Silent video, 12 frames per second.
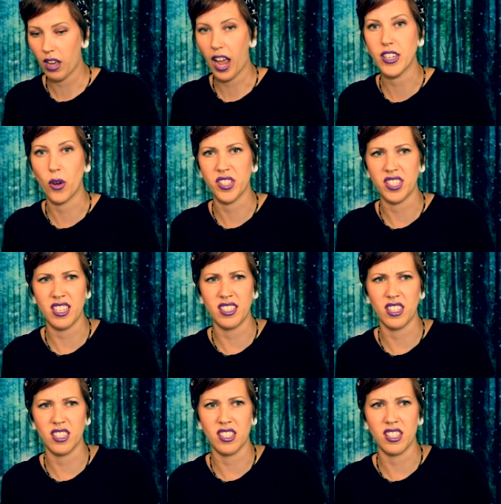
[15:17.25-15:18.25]
I know it's
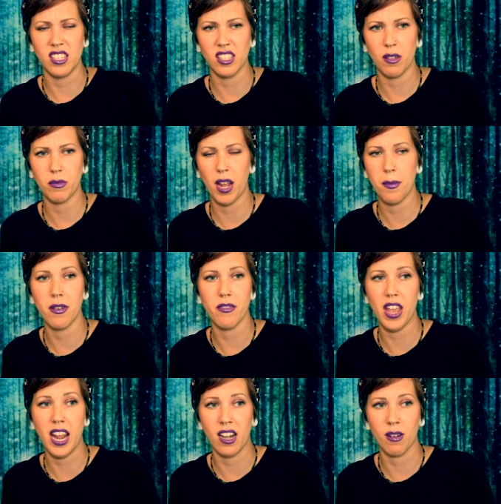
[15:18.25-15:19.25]
easy to see some type of
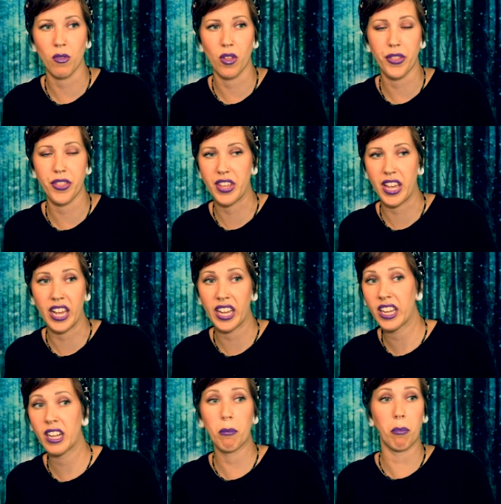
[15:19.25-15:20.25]
animal
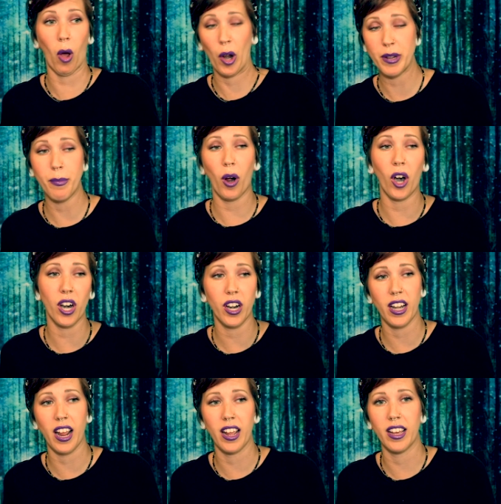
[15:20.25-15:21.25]
thing, body
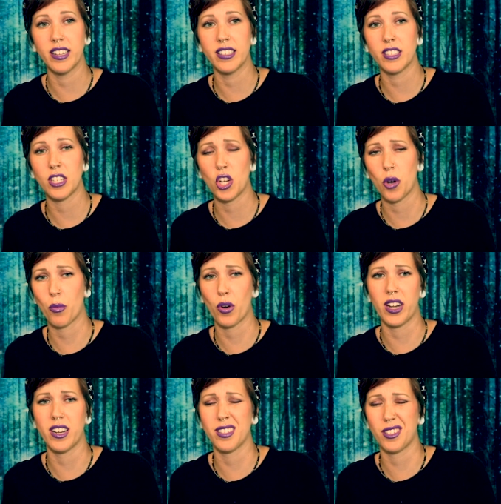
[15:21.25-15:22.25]
part, and your
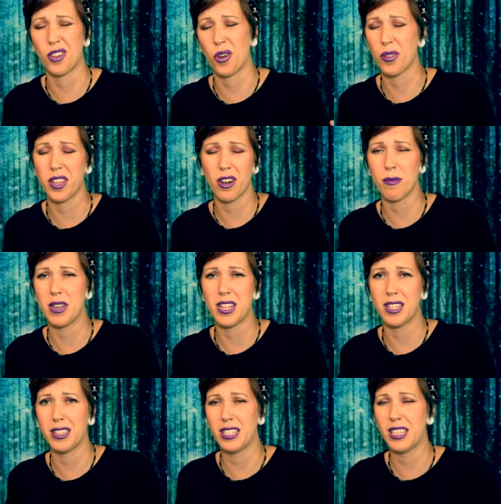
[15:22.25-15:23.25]
brain doesn't go there
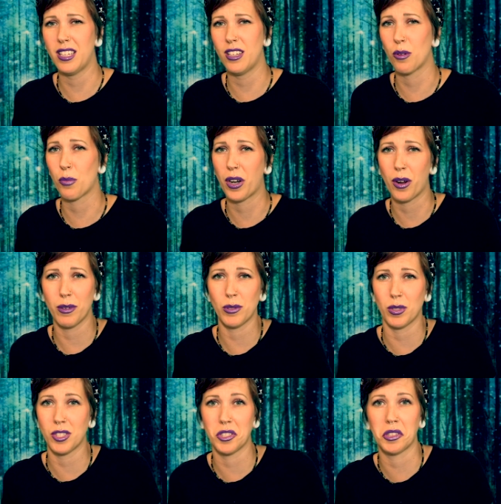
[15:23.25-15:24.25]
immediately. Your brain always
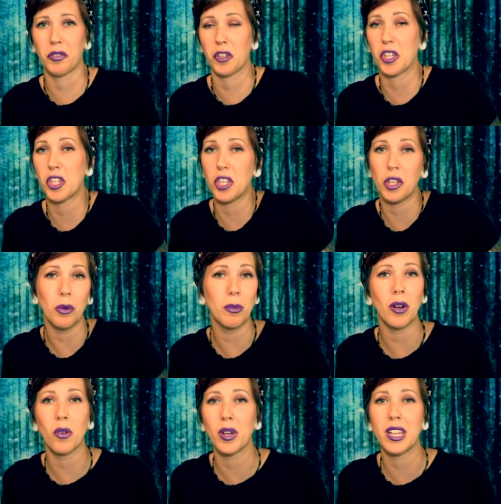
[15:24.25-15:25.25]
wants to look for
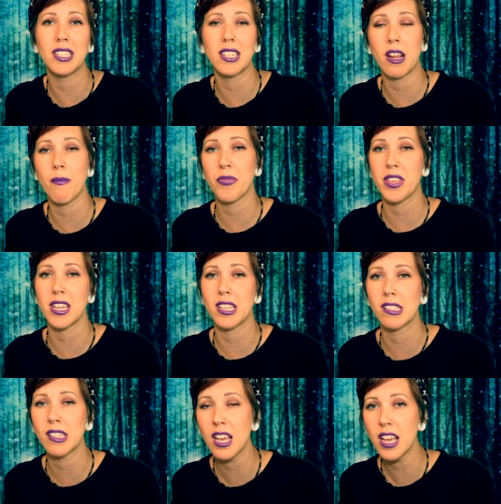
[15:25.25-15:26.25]
humanoid type
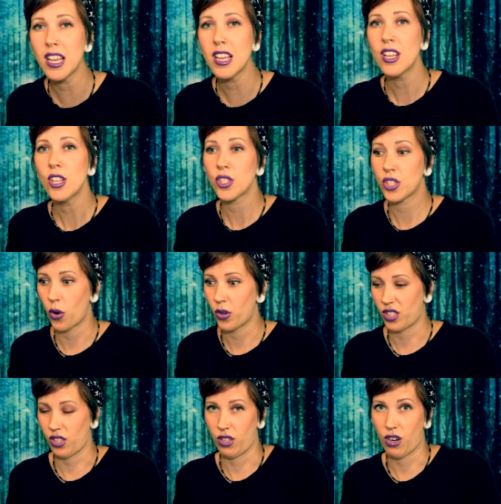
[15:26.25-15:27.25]
things. So
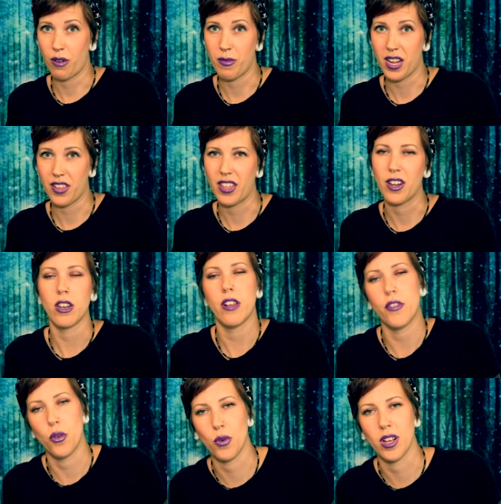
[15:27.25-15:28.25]
it's alarming, and then
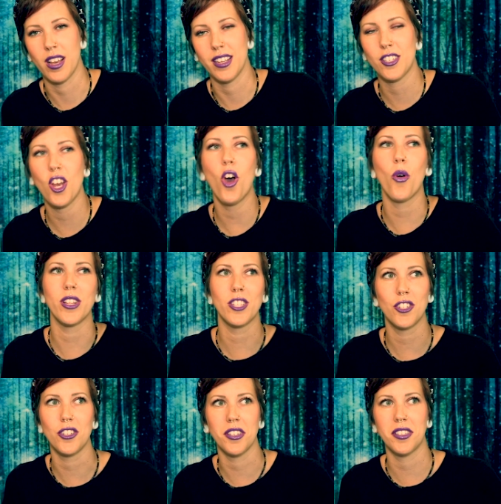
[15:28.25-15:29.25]
if you realize, oh,
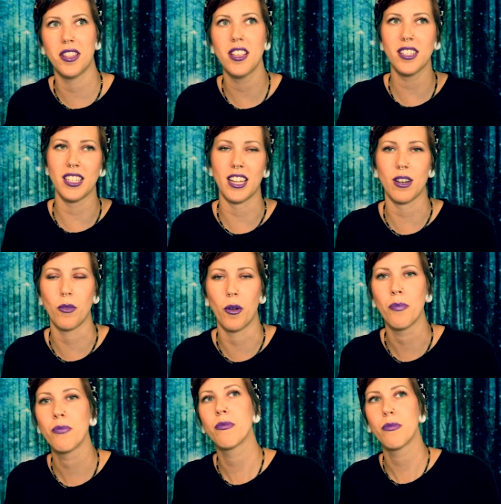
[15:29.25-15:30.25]
it's just this
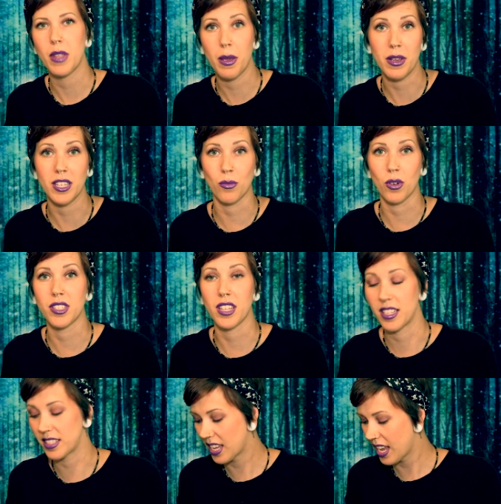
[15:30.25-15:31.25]
animal, it makes more
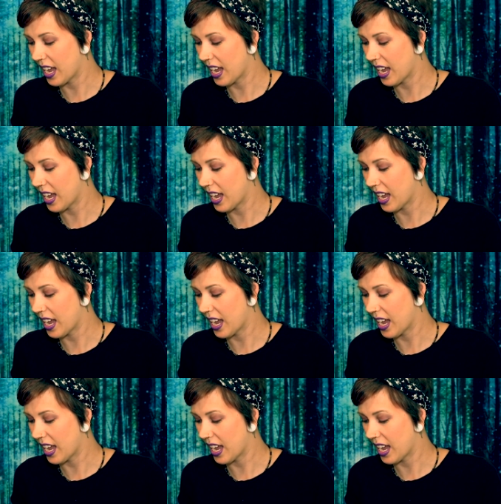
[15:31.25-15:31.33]
sense,